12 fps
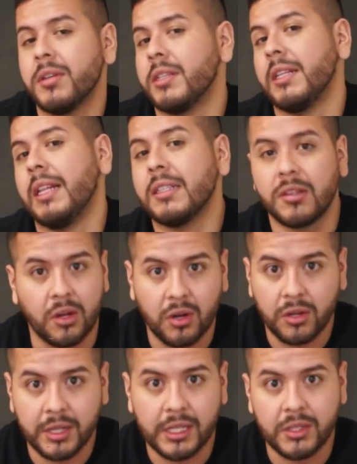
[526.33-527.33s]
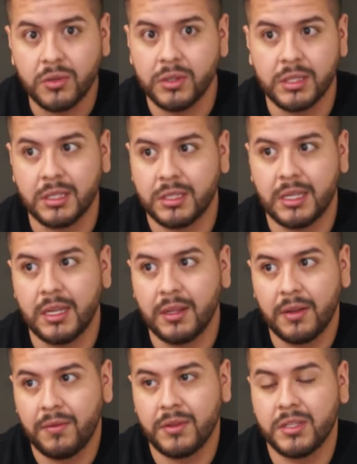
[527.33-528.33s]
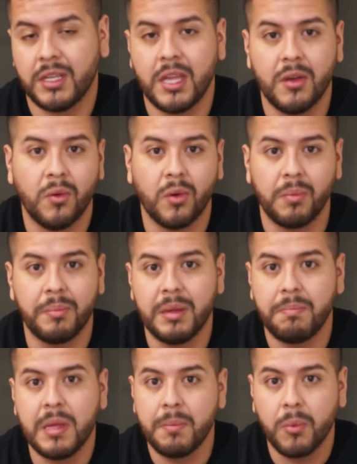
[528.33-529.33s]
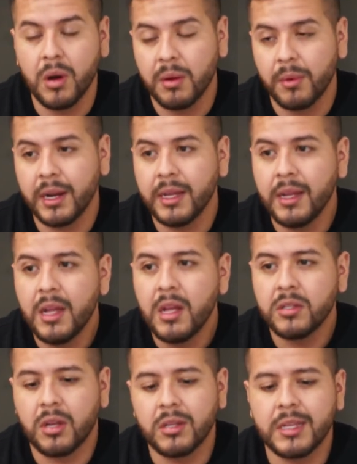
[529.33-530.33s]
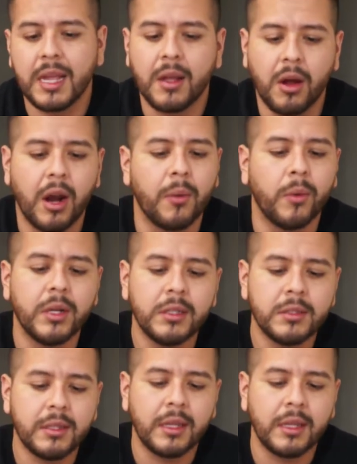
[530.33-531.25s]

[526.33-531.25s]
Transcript: and that's all they do is just like they just kill or beat people up, right? So I was like, all right,